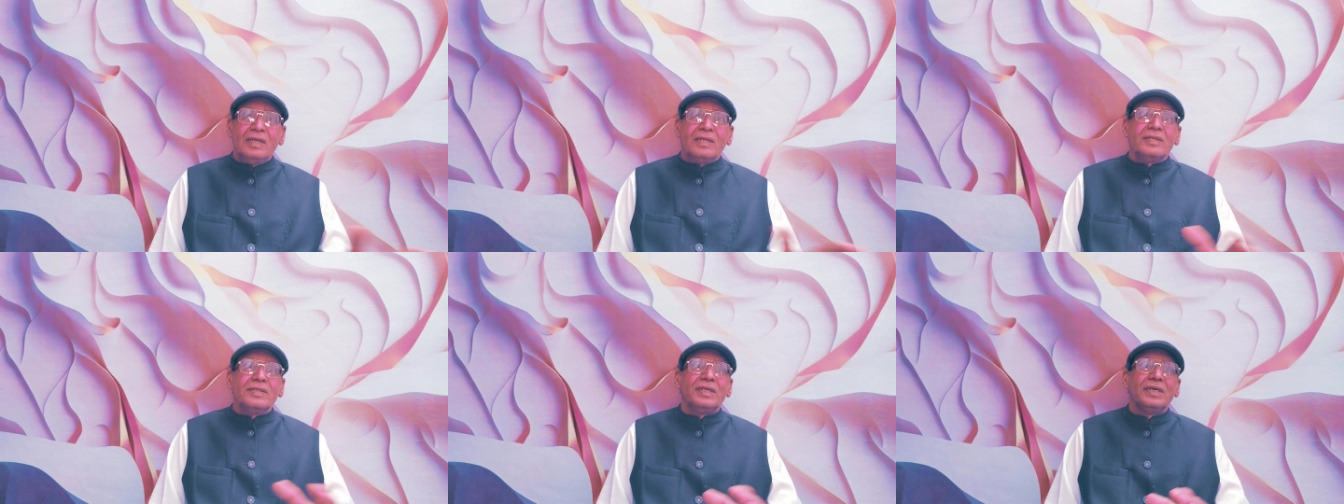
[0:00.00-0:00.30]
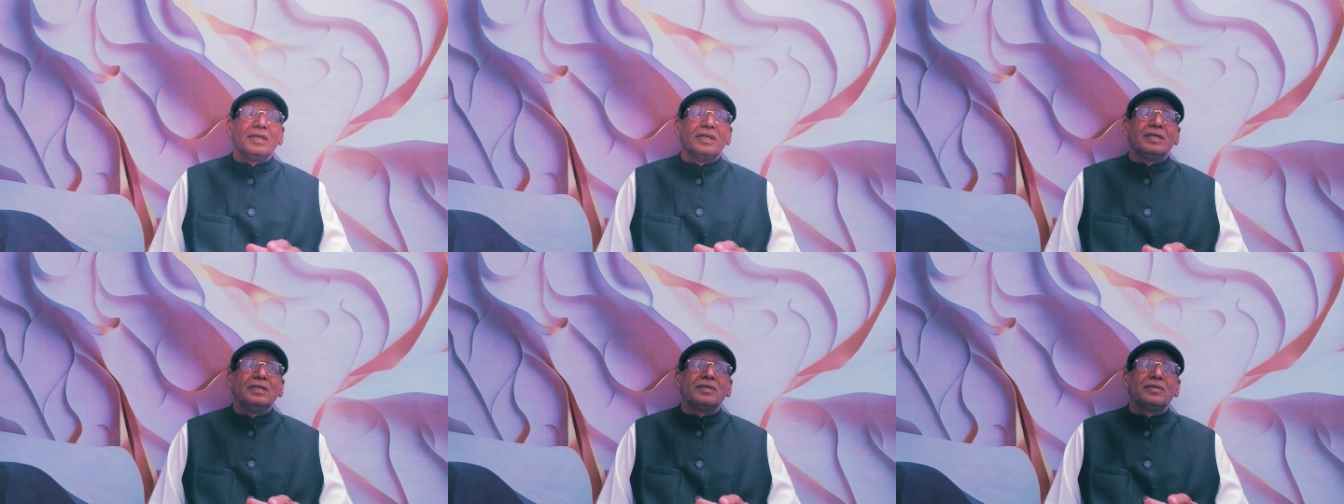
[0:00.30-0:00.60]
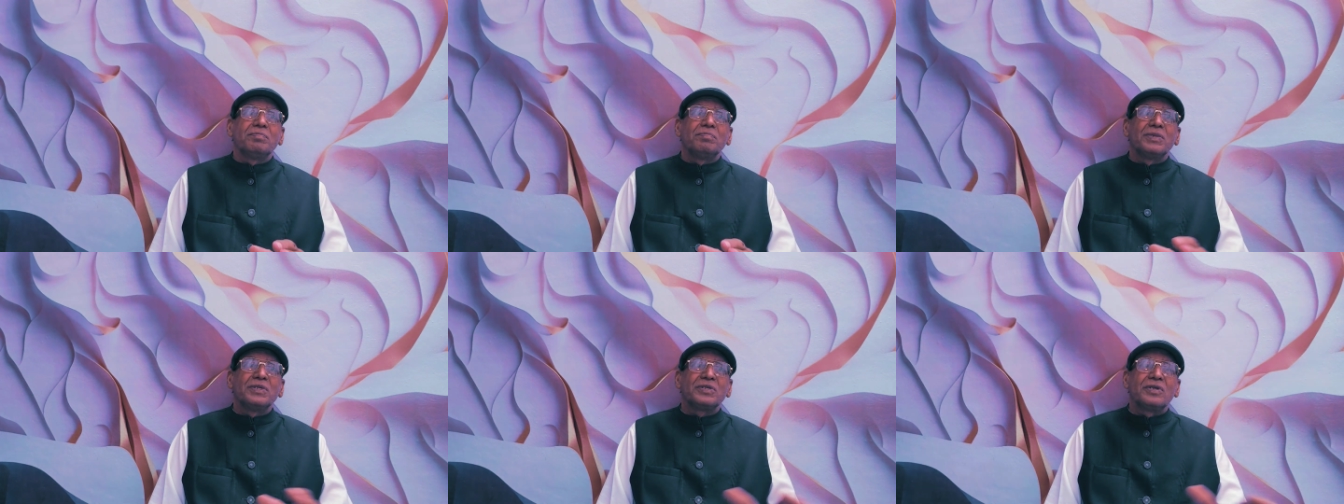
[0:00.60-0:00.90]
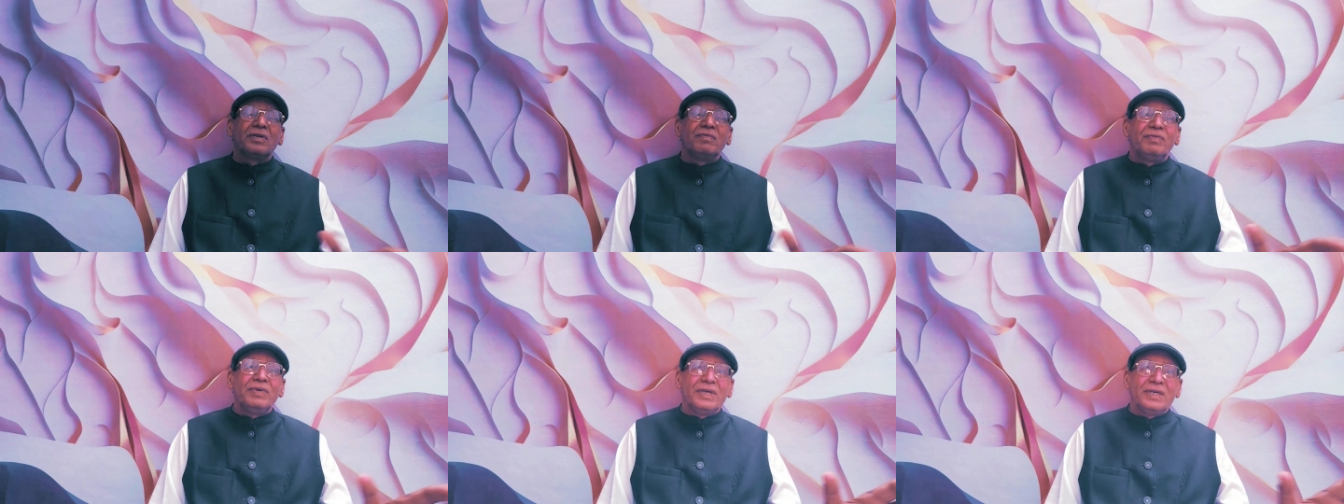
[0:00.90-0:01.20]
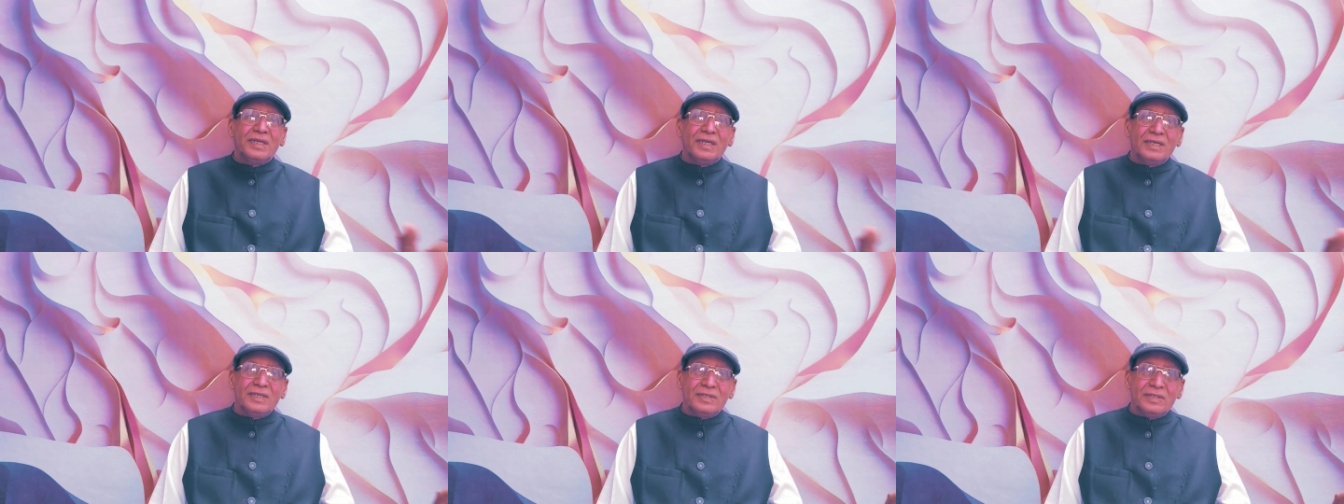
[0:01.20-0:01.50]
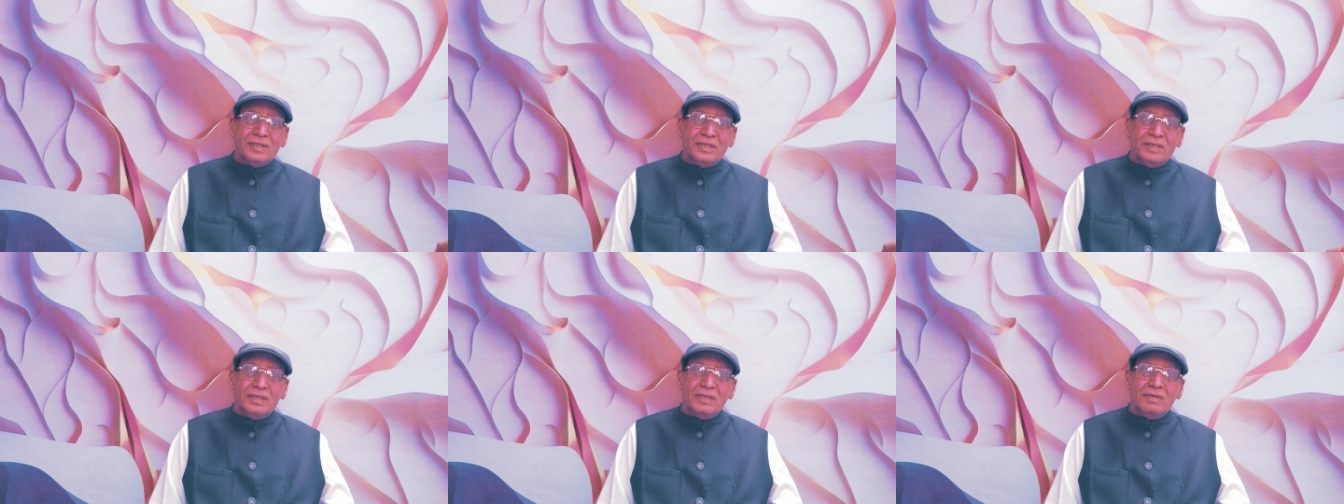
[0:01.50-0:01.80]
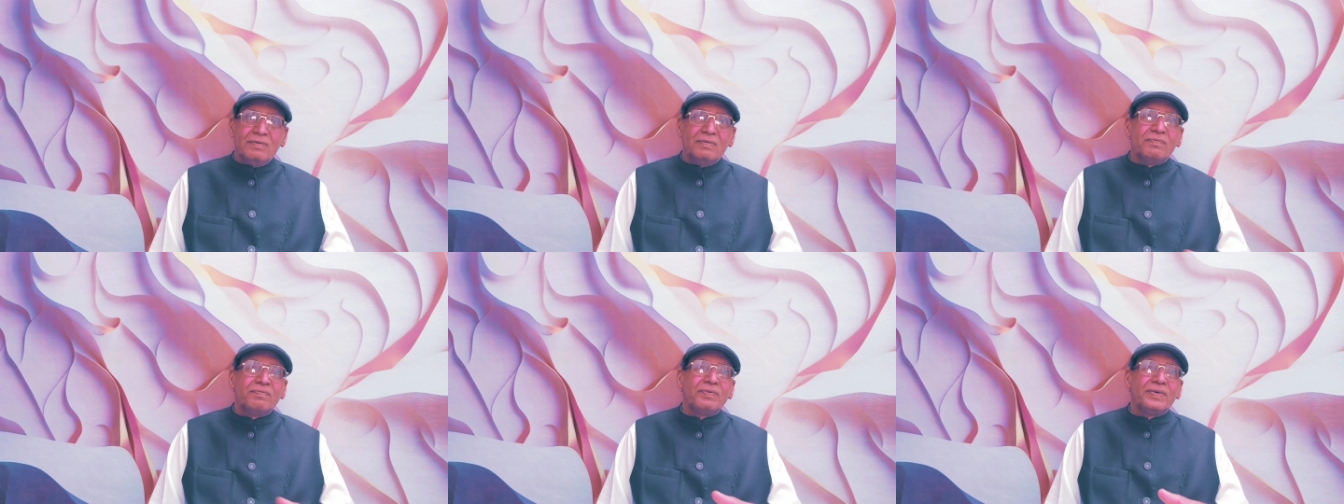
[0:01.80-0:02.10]
there is muscle weakness,
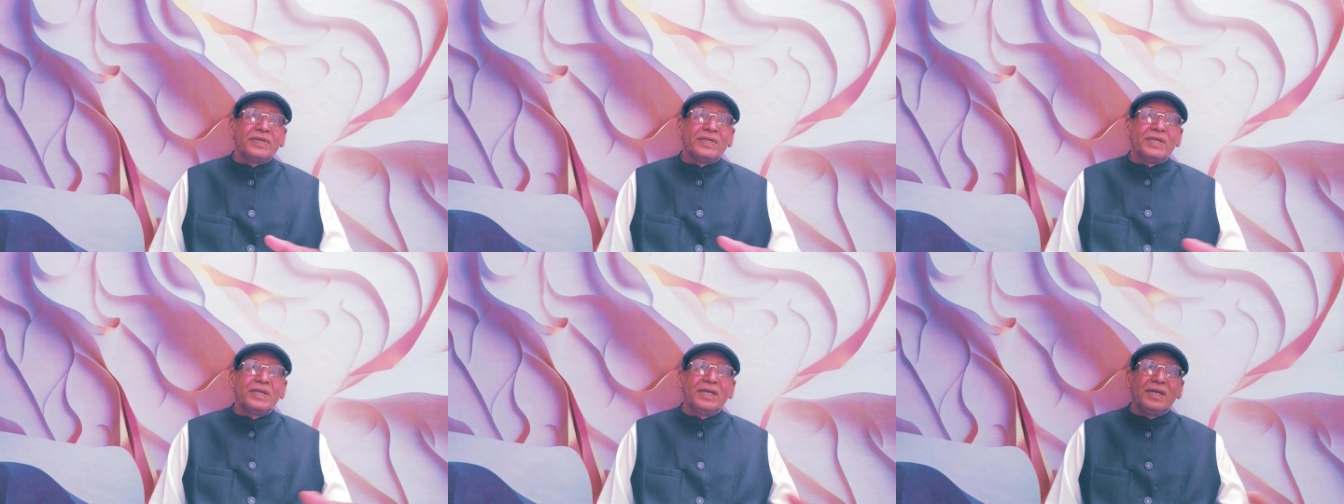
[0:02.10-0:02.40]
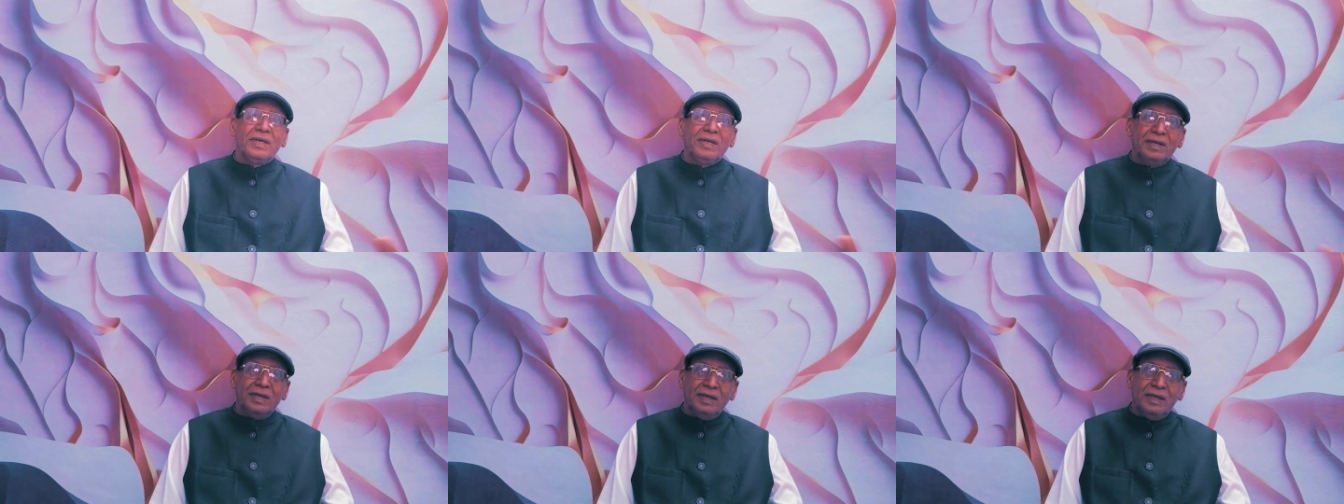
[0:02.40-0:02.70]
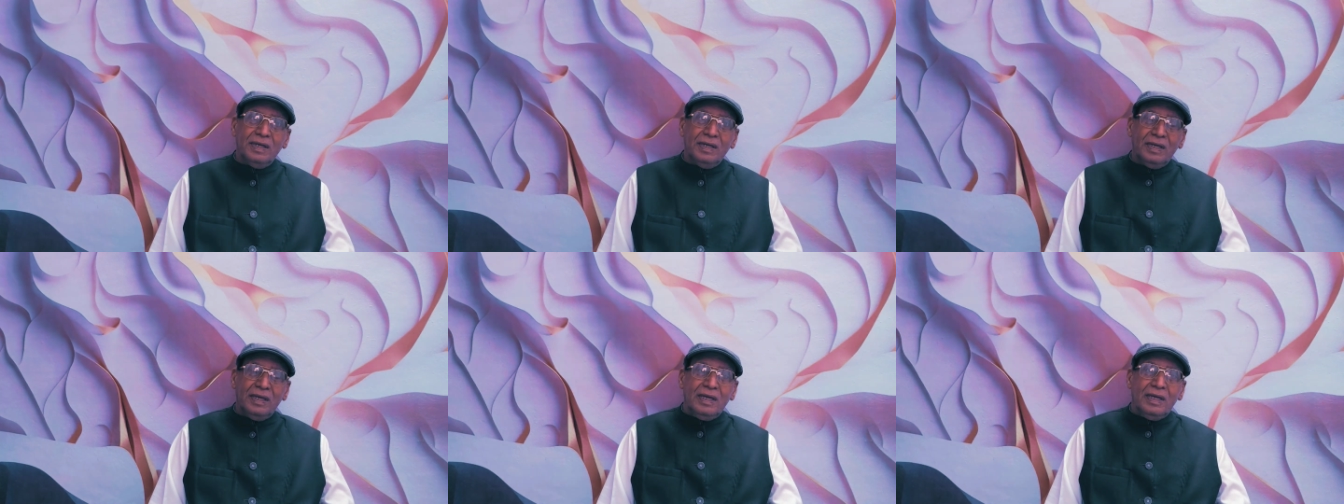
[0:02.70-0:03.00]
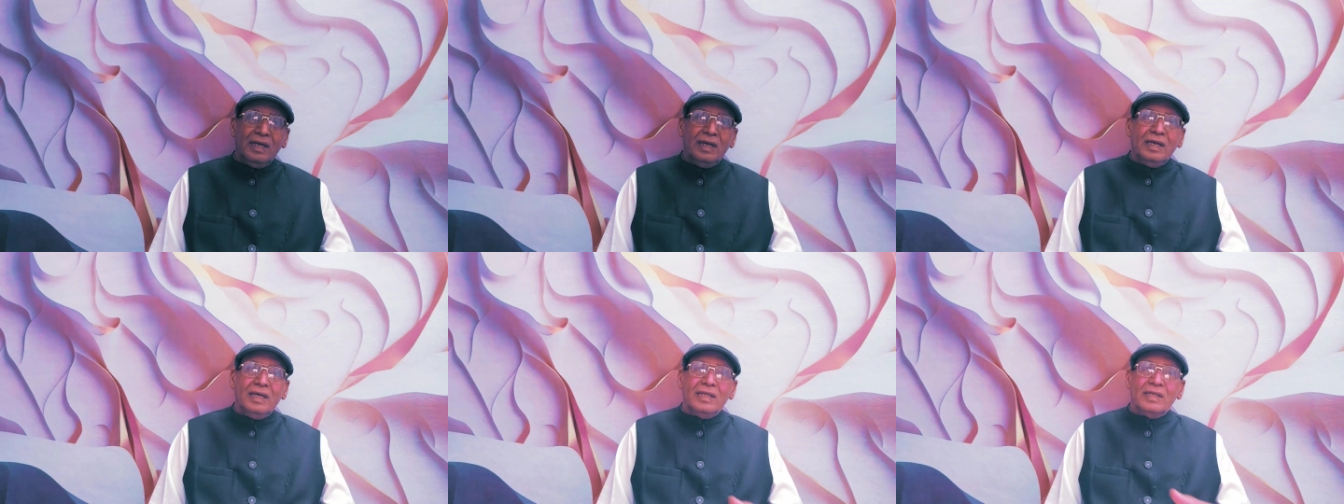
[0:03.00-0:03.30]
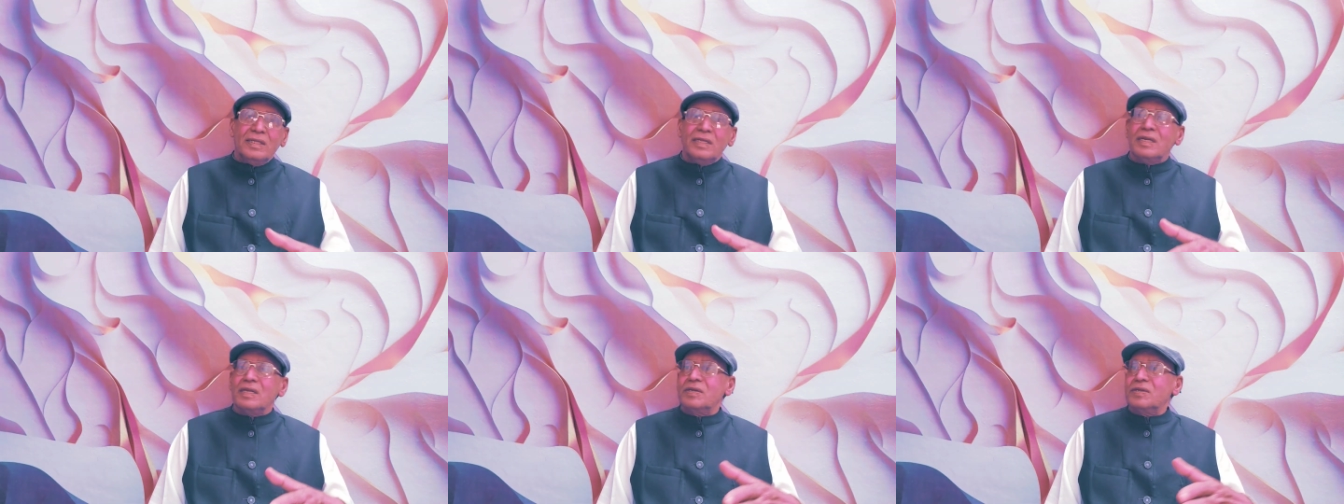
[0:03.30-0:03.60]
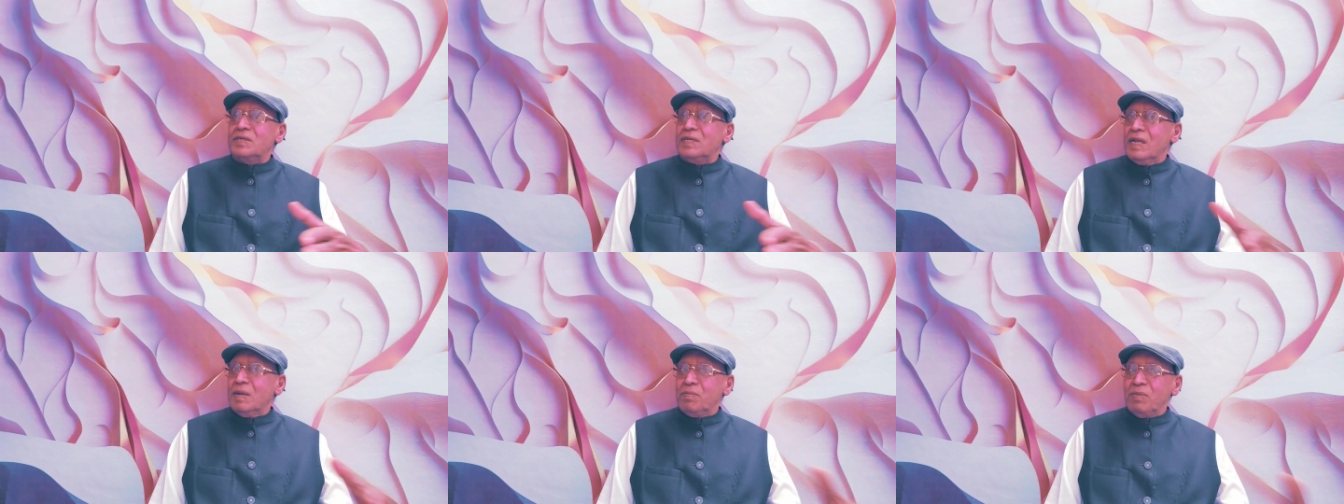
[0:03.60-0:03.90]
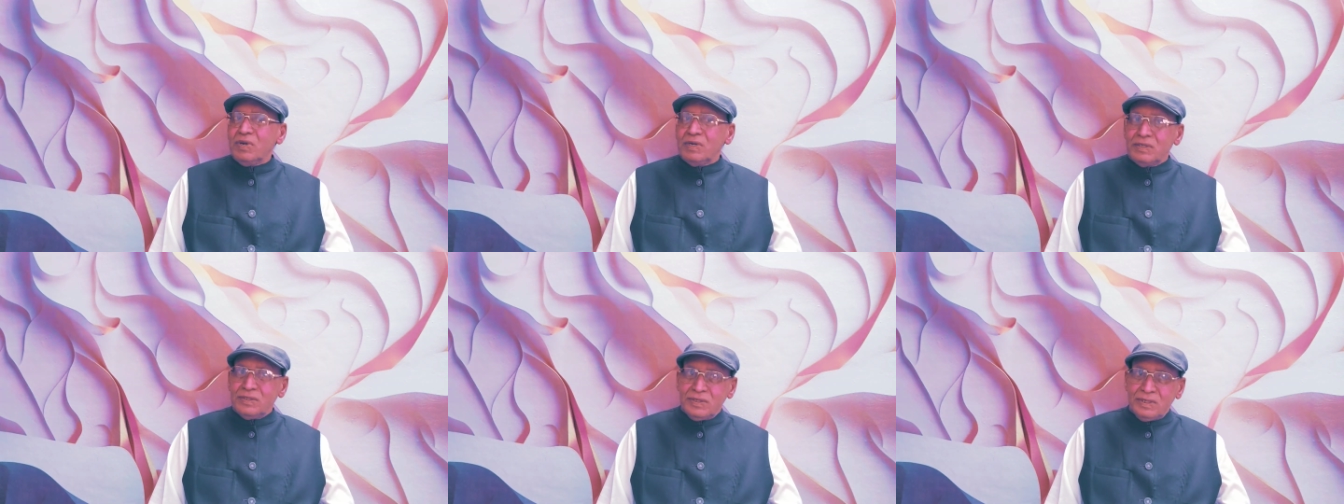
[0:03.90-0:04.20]
fatigue, there are
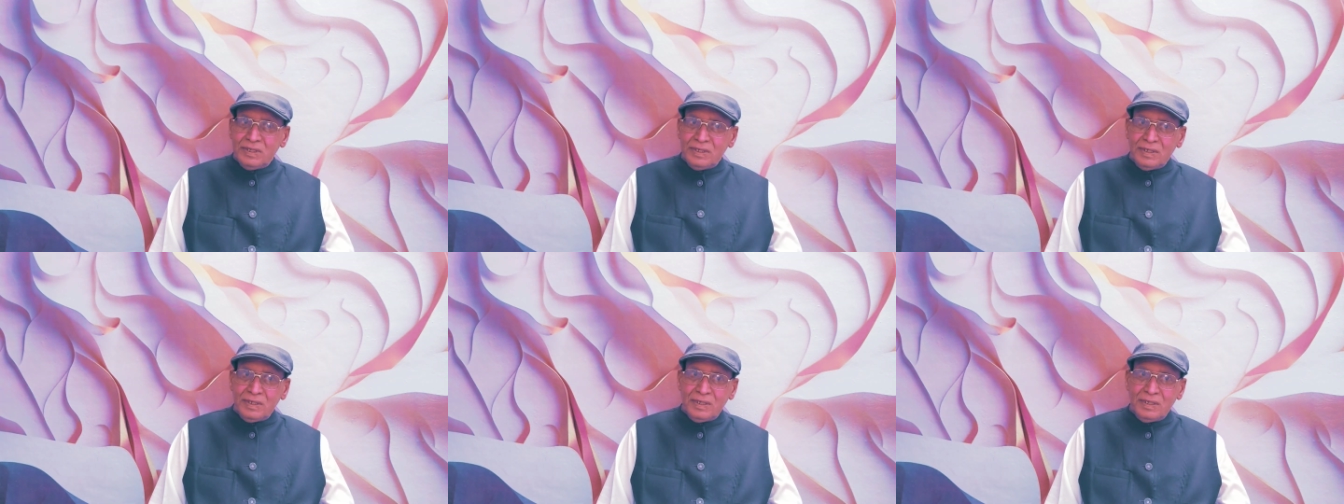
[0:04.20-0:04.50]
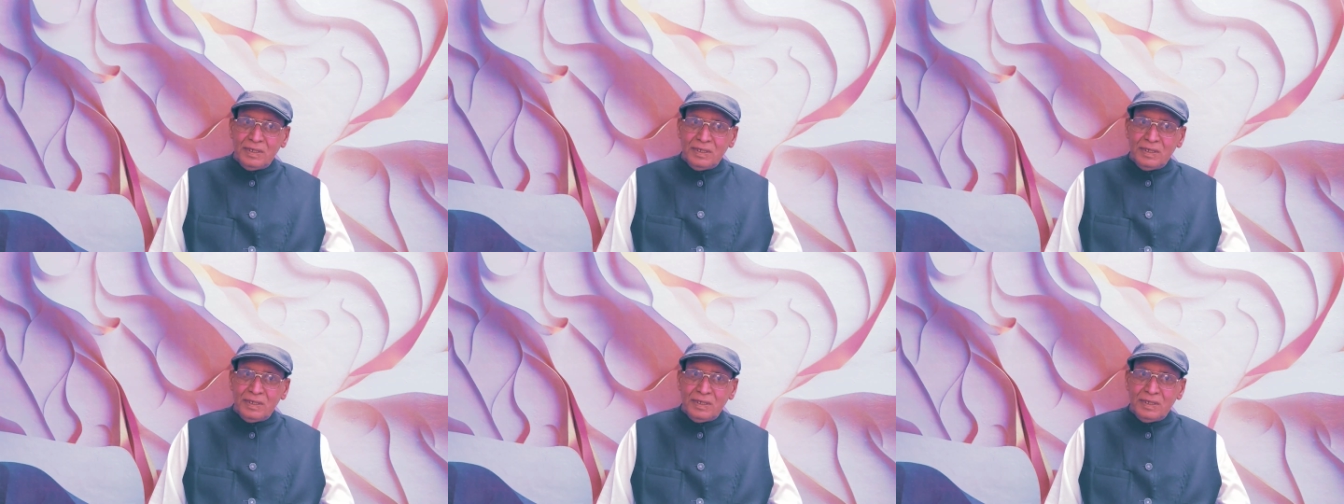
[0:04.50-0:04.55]
tremors,